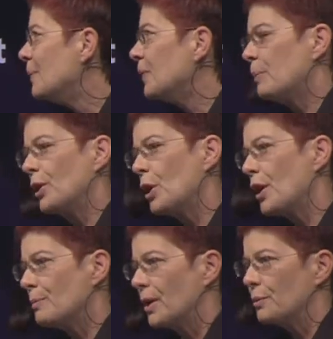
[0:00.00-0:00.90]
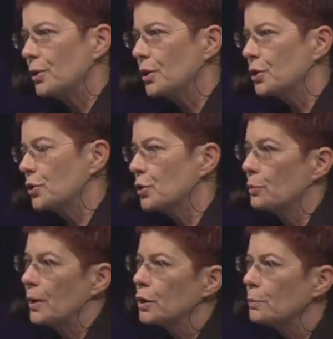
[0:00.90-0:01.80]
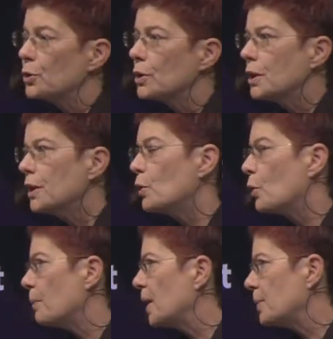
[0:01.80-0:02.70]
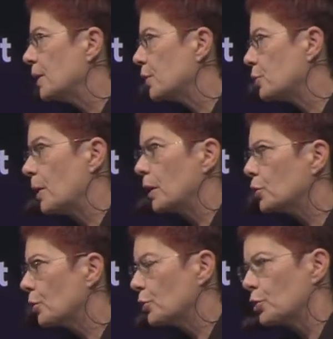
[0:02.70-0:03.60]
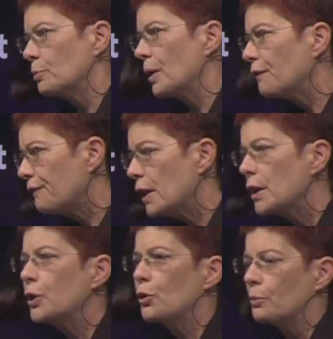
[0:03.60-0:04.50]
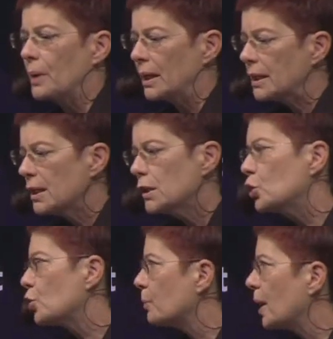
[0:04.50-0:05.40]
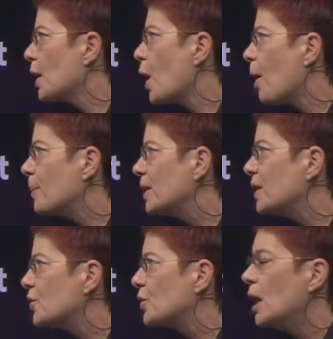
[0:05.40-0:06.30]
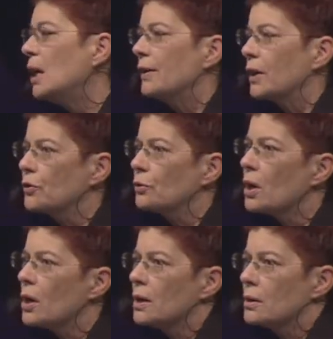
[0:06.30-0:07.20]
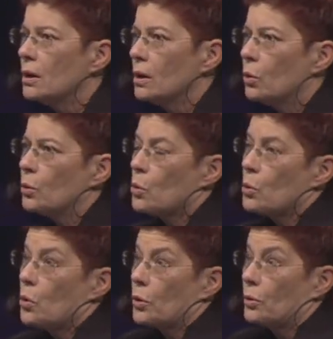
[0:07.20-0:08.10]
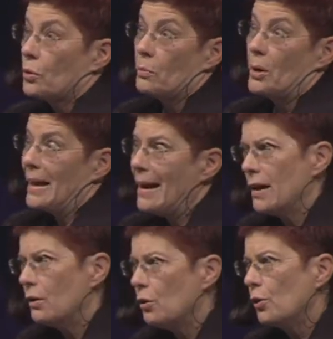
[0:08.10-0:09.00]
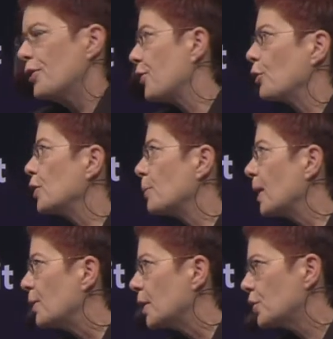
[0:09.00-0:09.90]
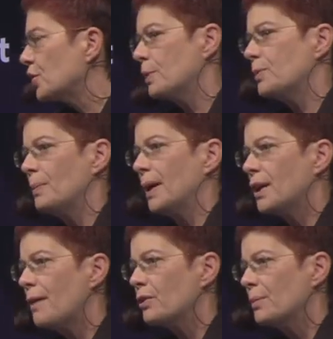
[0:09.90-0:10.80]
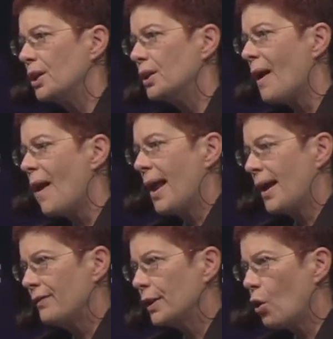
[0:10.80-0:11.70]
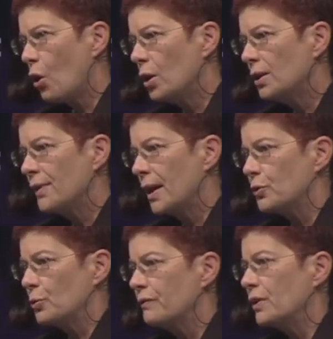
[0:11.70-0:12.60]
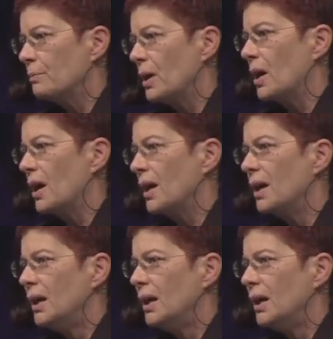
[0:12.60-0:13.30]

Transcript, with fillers: But a lot of my relations to my community, or maybe it's my church or my faith or my kids or my hobbies, like they're not, or, or, or my health or, you know, my relationship to my government, having all of that driven by